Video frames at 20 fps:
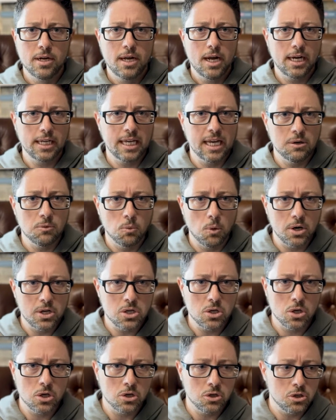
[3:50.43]
again, what are you
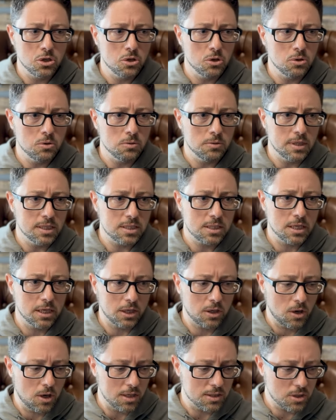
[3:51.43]
going to do that's going to
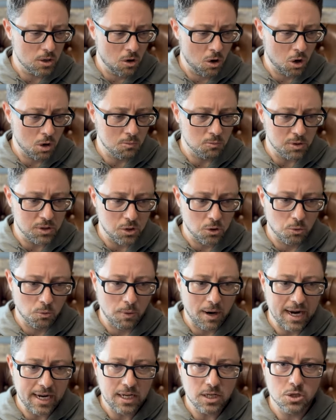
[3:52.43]
cause harm with your
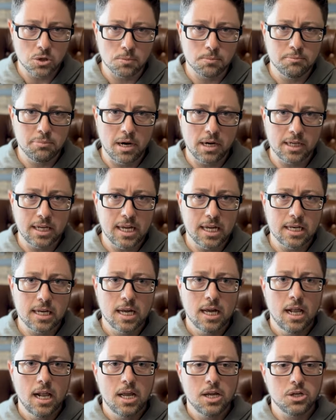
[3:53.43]
rake and your bucket?
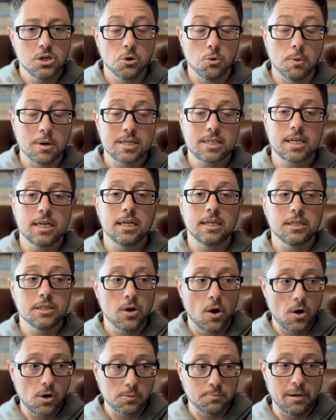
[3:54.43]
You're risking
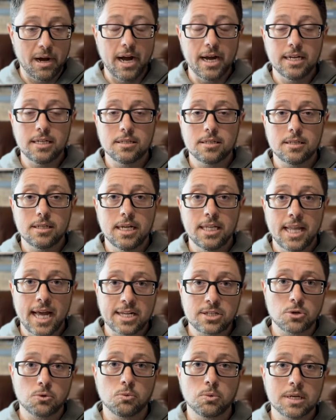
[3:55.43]
dog bites, and
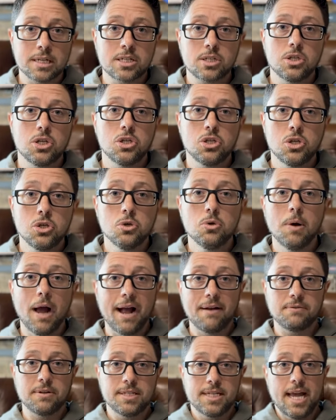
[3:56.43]
that's a risk that you
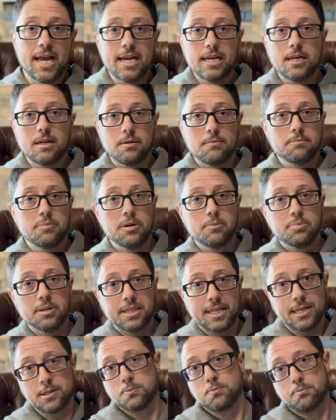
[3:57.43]
have to take, but, but
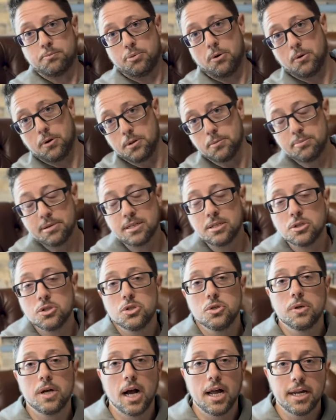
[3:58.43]
that's part of the business
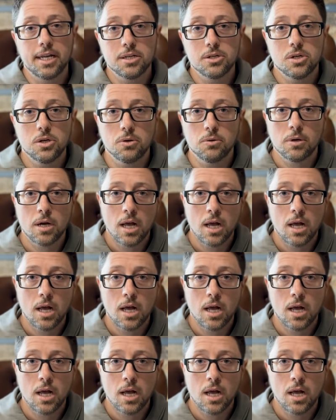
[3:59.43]
you got into.